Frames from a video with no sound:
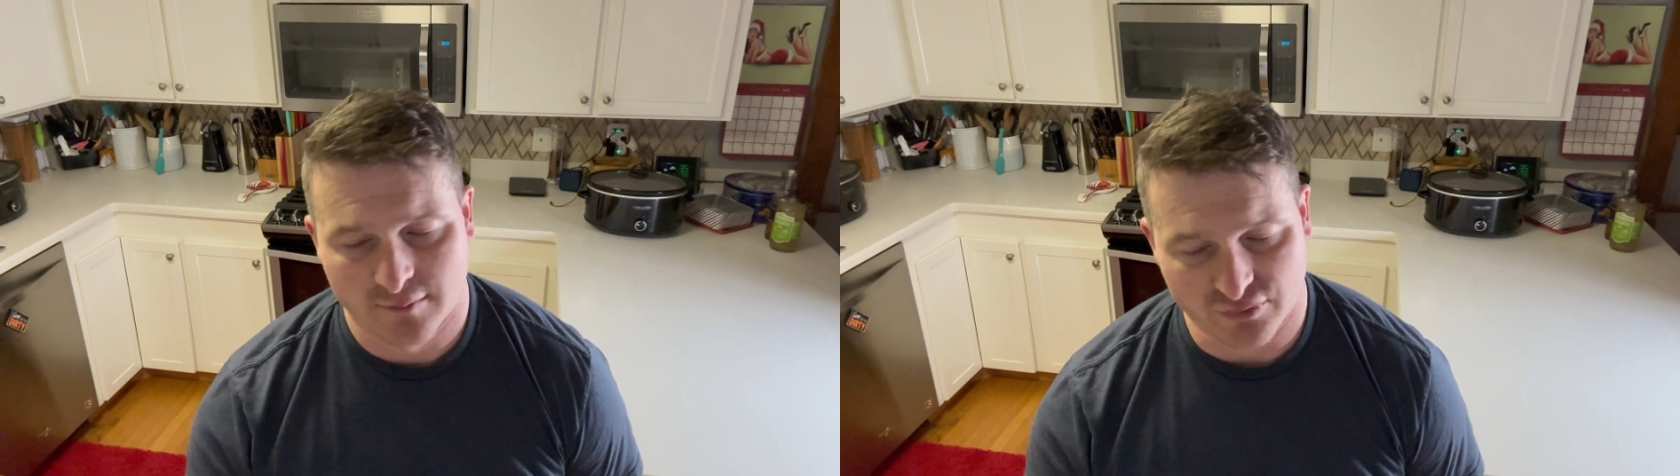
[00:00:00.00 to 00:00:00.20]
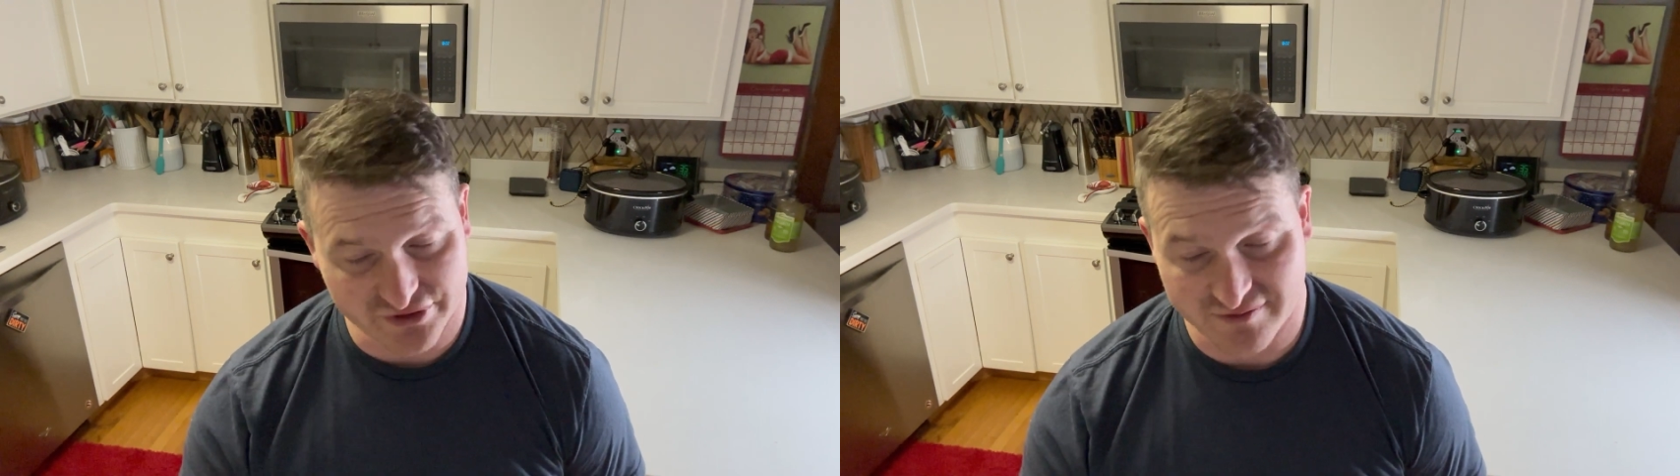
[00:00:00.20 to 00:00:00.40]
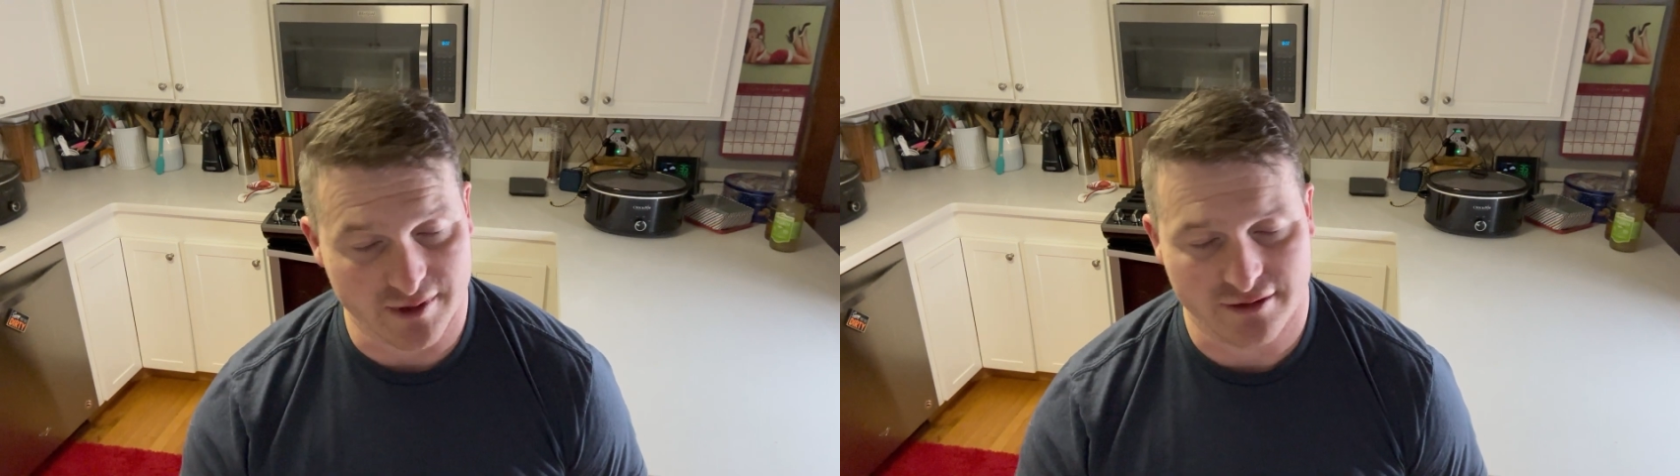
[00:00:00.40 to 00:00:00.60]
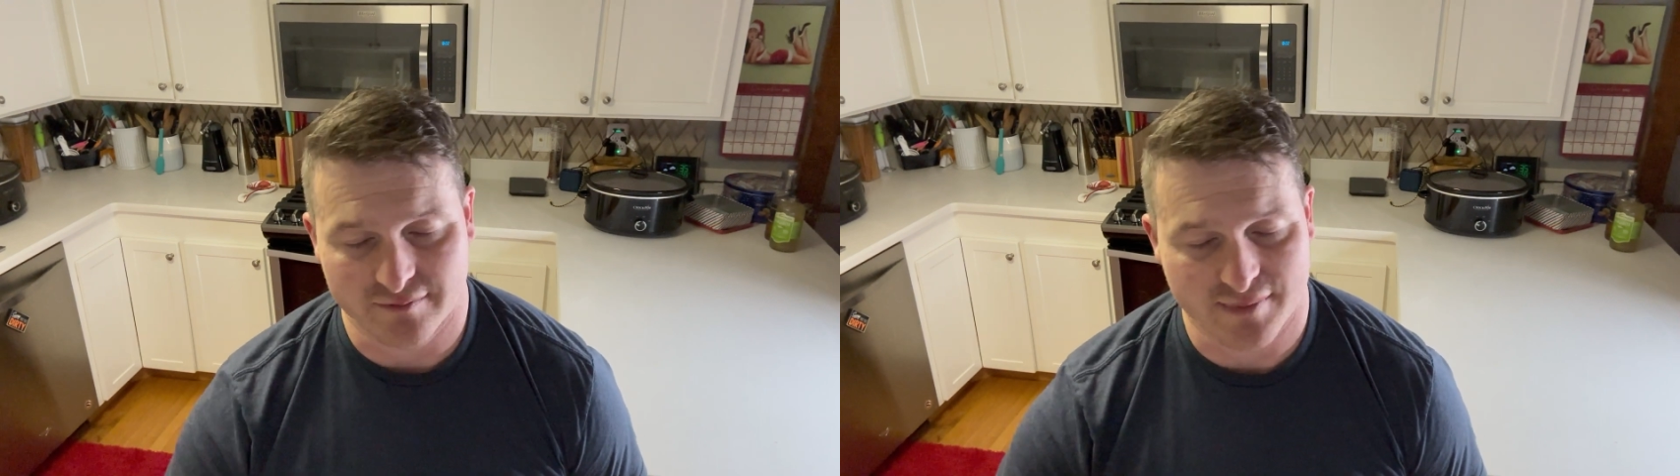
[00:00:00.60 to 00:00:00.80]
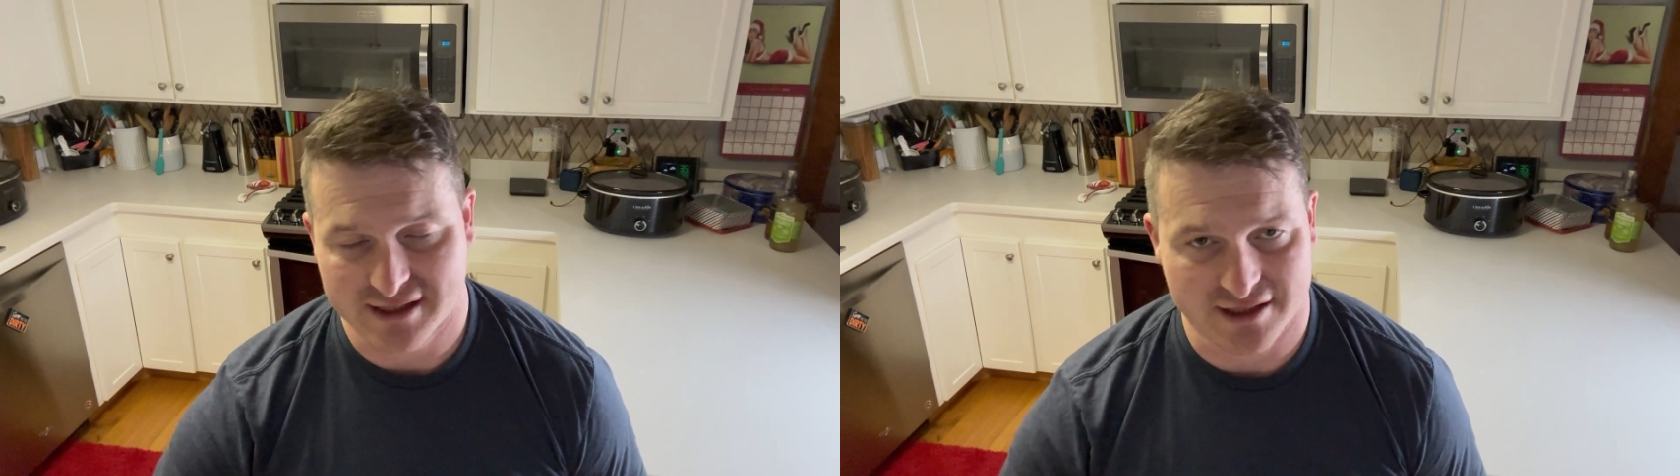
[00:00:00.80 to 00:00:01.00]
believe me, the
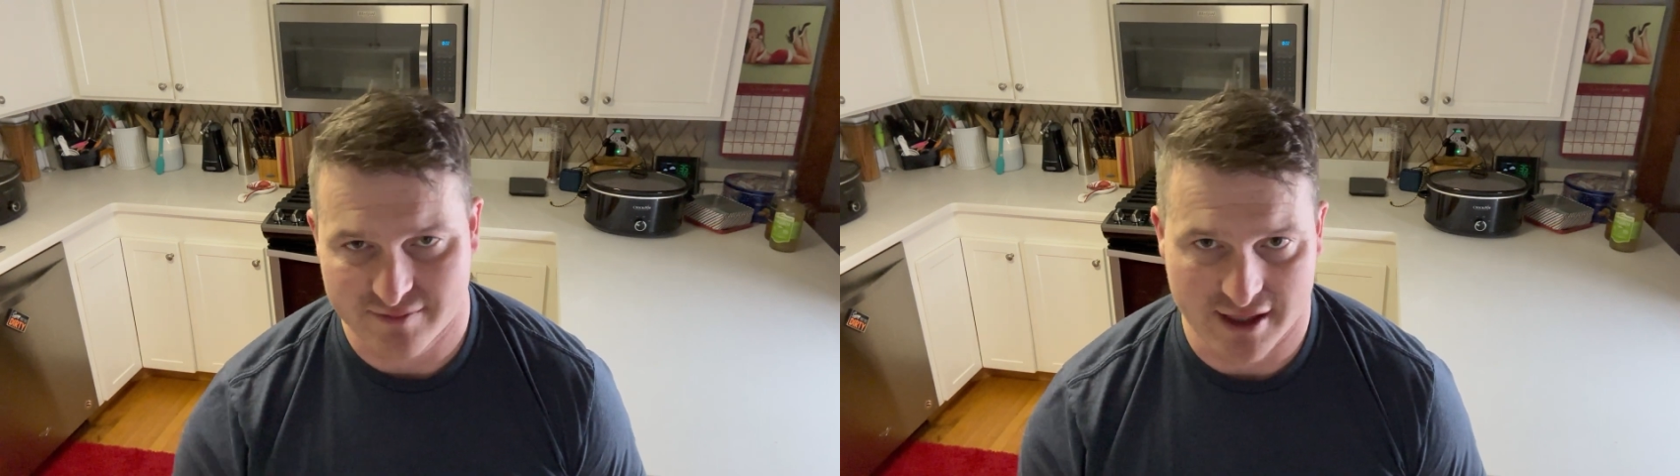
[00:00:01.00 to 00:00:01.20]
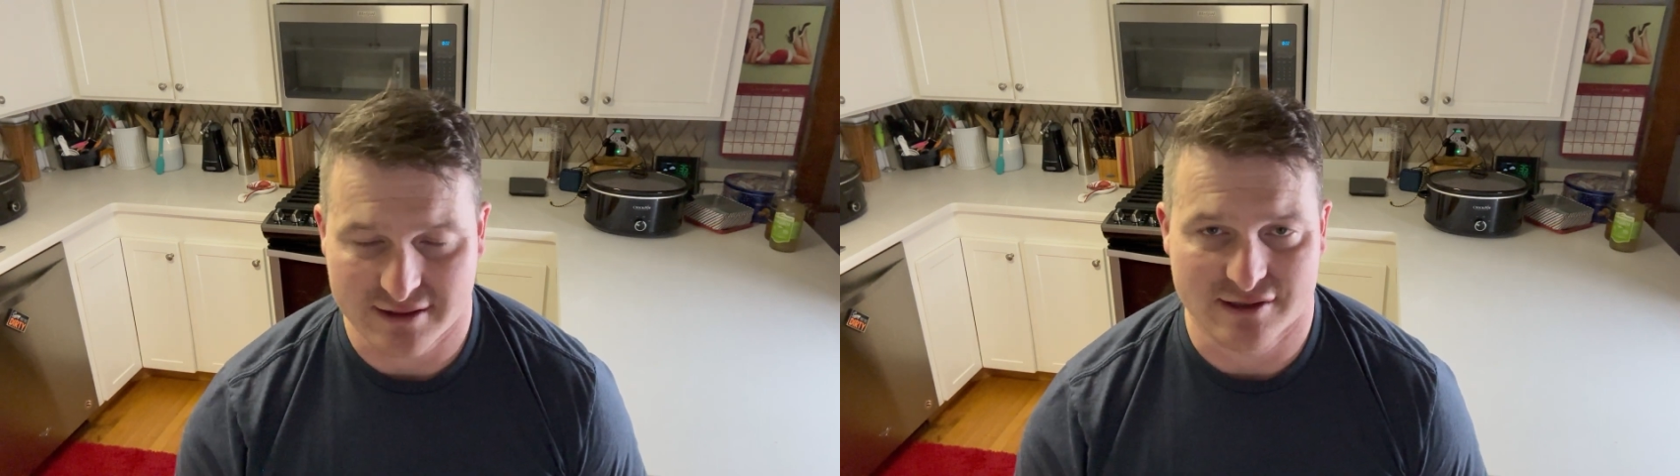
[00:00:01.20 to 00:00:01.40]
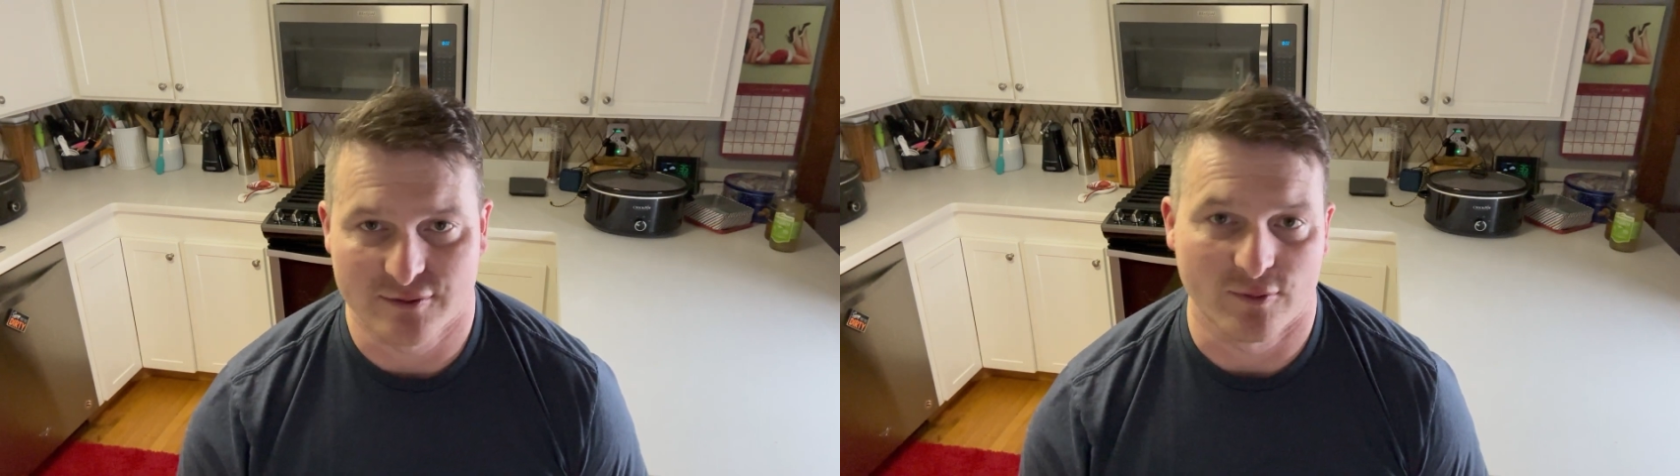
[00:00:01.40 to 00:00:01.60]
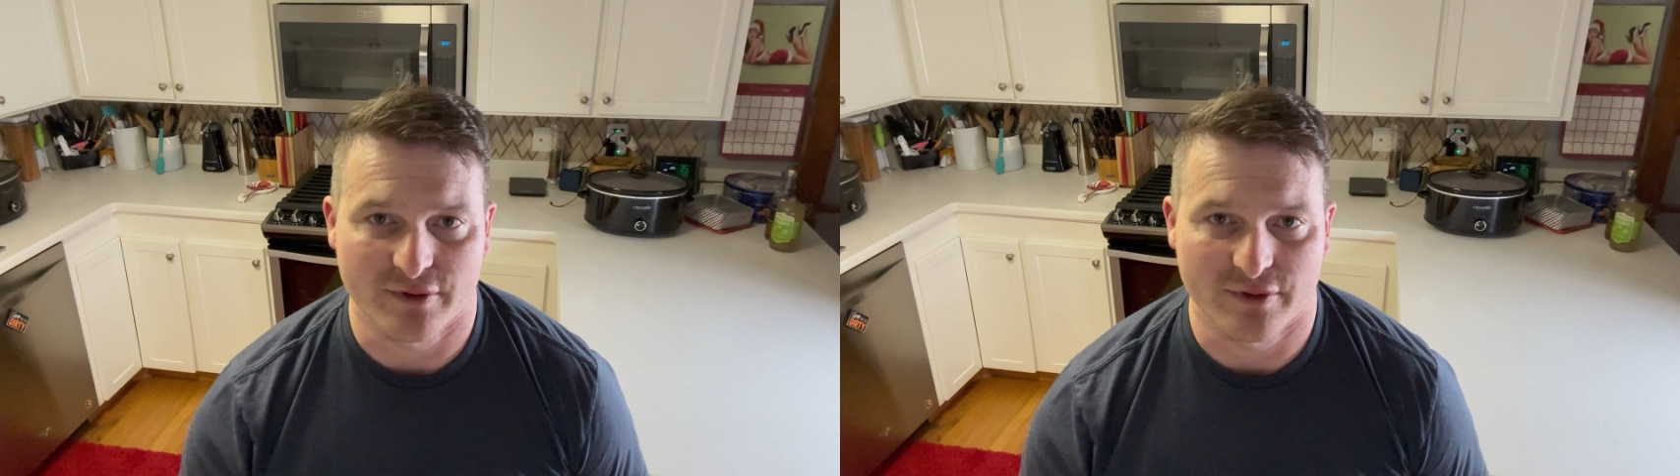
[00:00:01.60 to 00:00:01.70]
mess it makes isn't